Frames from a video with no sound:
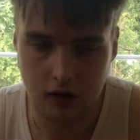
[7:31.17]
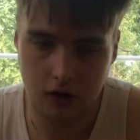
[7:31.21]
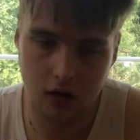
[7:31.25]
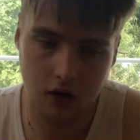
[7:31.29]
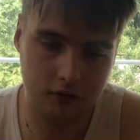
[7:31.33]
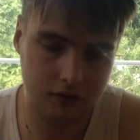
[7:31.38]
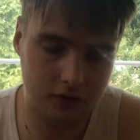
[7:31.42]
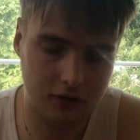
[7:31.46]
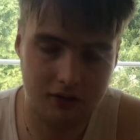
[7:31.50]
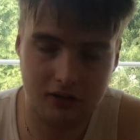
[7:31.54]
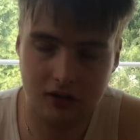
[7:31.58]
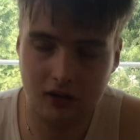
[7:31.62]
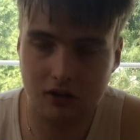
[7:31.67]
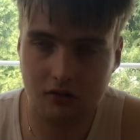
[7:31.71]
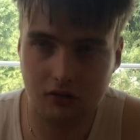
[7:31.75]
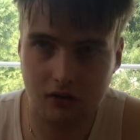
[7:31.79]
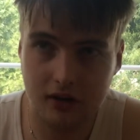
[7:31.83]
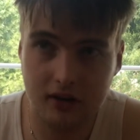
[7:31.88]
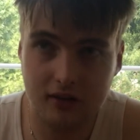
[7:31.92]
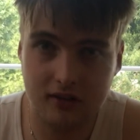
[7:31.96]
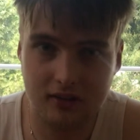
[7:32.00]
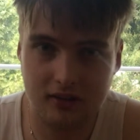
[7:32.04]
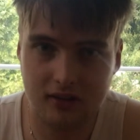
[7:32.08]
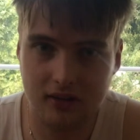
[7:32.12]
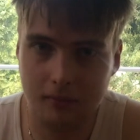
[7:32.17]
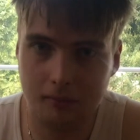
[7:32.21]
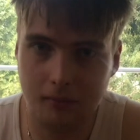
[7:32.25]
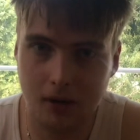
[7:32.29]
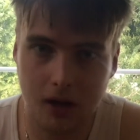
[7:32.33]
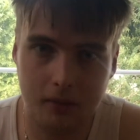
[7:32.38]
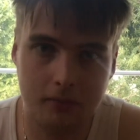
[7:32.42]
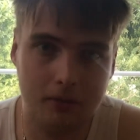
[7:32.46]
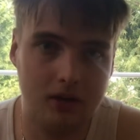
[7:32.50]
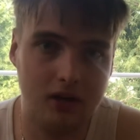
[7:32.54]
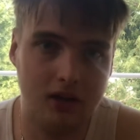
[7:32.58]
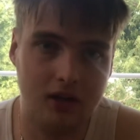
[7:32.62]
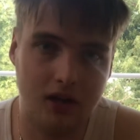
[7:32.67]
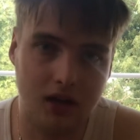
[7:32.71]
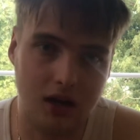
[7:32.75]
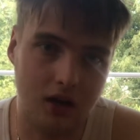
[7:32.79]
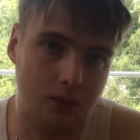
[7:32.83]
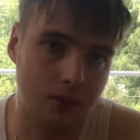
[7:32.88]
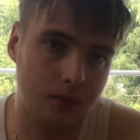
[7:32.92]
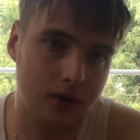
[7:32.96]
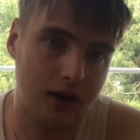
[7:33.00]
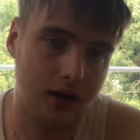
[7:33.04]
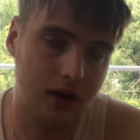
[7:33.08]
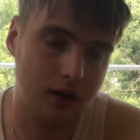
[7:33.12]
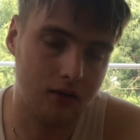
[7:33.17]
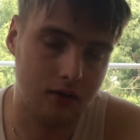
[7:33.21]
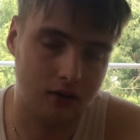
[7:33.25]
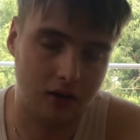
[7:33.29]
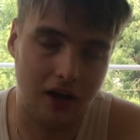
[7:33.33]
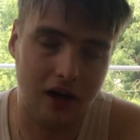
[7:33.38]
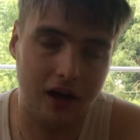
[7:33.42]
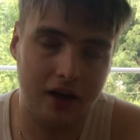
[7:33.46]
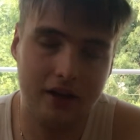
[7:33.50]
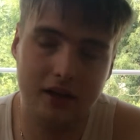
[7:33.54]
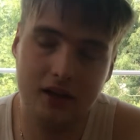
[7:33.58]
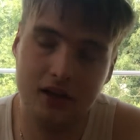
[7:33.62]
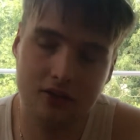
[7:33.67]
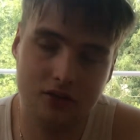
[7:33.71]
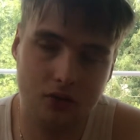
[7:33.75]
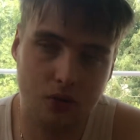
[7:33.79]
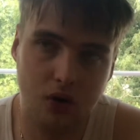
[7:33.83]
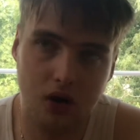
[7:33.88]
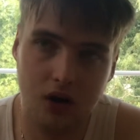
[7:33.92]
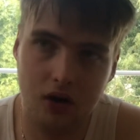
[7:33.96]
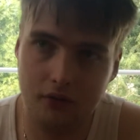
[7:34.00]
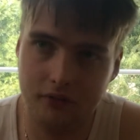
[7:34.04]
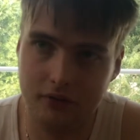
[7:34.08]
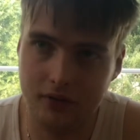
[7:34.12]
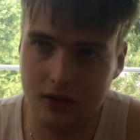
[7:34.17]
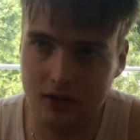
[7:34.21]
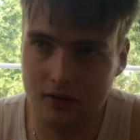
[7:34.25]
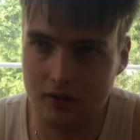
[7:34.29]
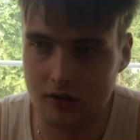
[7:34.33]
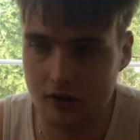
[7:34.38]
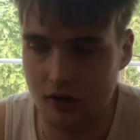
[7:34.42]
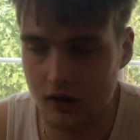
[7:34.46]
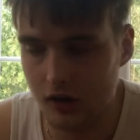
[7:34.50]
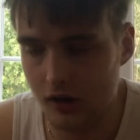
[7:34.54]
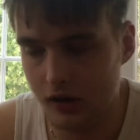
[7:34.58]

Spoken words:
obviously, Greece, in my opinion, are going to win it. It's quite obvious.